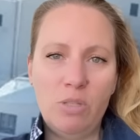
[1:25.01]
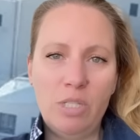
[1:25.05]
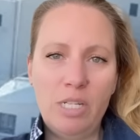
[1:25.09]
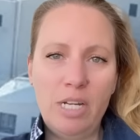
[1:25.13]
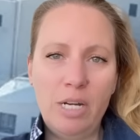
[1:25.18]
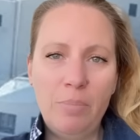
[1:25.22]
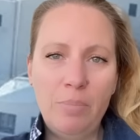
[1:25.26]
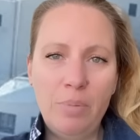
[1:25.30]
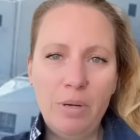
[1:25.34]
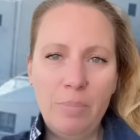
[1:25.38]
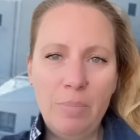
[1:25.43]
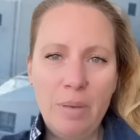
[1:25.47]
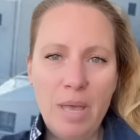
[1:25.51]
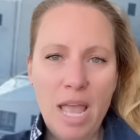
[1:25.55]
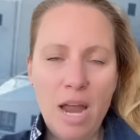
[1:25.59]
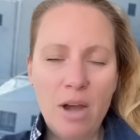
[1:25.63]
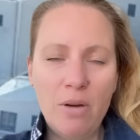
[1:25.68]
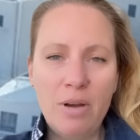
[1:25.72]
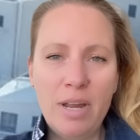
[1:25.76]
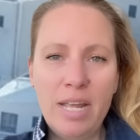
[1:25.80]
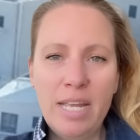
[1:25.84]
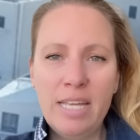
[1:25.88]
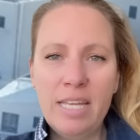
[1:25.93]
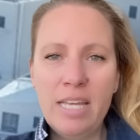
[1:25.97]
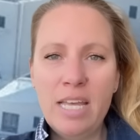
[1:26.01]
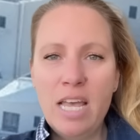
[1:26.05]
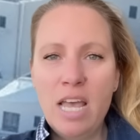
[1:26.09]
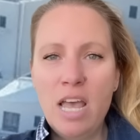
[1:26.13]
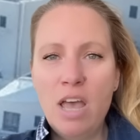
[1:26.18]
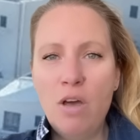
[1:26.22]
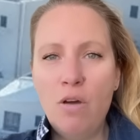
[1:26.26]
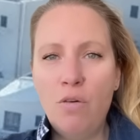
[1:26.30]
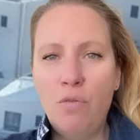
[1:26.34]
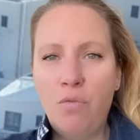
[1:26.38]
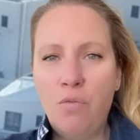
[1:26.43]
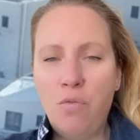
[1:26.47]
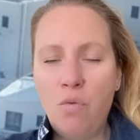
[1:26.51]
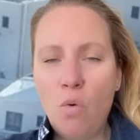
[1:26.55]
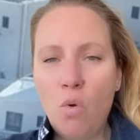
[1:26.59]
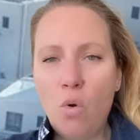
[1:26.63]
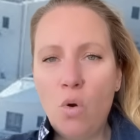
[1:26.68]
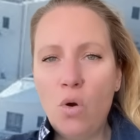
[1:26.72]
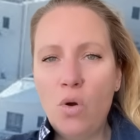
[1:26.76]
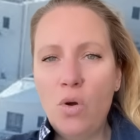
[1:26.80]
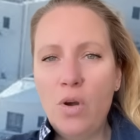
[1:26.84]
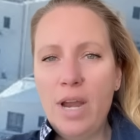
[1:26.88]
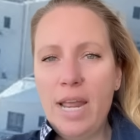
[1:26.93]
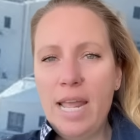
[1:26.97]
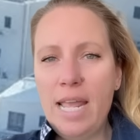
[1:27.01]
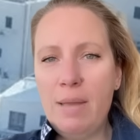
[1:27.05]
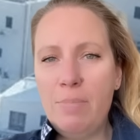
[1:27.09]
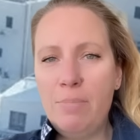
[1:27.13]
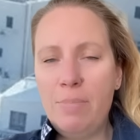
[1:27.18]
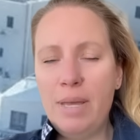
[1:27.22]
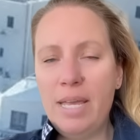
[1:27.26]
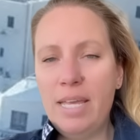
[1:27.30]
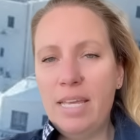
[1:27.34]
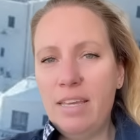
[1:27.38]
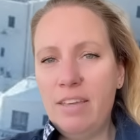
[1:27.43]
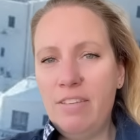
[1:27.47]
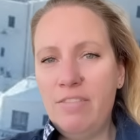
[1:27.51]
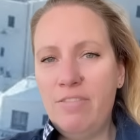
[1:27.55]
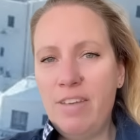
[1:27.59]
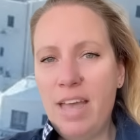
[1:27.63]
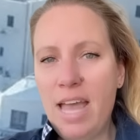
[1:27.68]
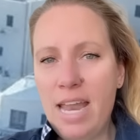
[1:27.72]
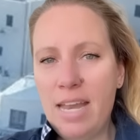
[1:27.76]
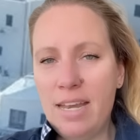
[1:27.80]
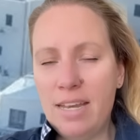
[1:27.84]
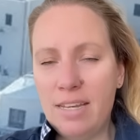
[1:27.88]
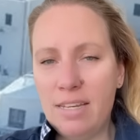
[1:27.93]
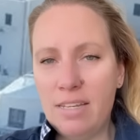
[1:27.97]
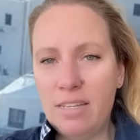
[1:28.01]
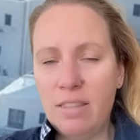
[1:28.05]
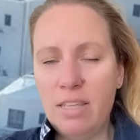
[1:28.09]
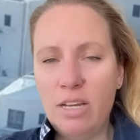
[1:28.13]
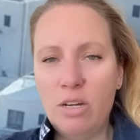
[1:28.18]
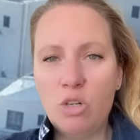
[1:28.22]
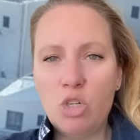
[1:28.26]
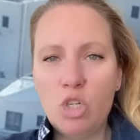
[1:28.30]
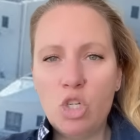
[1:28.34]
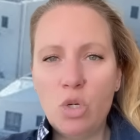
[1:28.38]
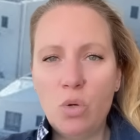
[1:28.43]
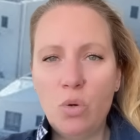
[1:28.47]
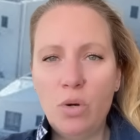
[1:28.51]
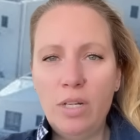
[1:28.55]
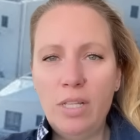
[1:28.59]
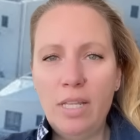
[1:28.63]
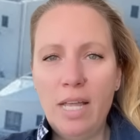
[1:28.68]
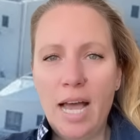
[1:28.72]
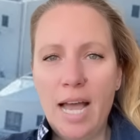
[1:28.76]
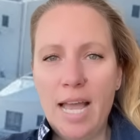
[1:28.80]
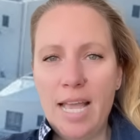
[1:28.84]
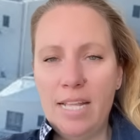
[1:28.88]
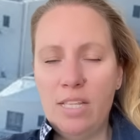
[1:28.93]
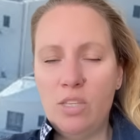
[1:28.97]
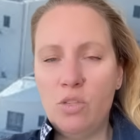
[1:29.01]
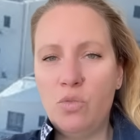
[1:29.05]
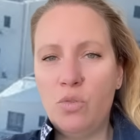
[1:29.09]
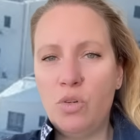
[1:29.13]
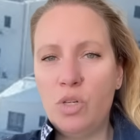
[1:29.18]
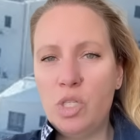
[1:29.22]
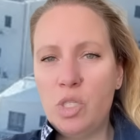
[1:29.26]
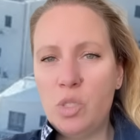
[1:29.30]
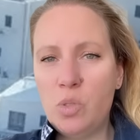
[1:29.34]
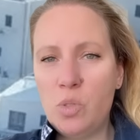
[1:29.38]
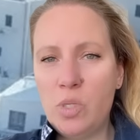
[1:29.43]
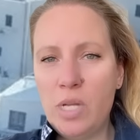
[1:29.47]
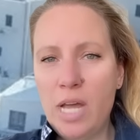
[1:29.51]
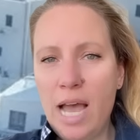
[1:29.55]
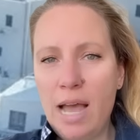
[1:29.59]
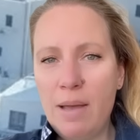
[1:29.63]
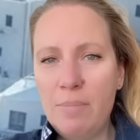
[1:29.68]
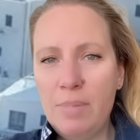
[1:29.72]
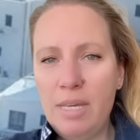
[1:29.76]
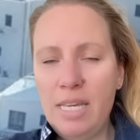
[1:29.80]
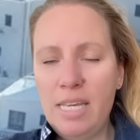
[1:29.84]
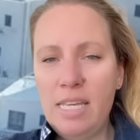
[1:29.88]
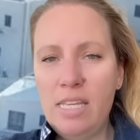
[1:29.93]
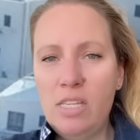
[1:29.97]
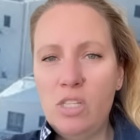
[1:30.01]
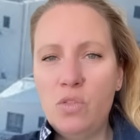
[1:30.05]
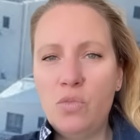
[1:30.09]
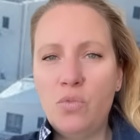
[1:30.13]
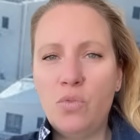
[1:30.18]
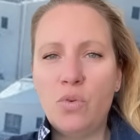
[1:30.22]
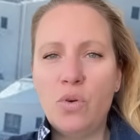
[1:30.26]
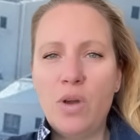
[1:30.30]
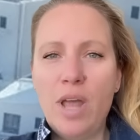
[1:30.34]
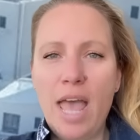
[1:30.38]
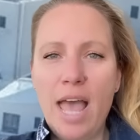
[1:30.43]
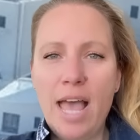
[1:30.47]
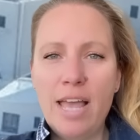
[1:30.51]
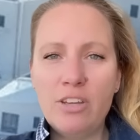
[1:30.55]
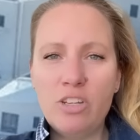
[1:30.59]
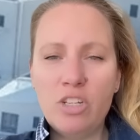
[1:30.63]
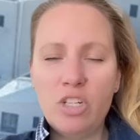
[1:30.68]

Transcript: They're preparing for a big event, their shorelines, for tsunamis, for ash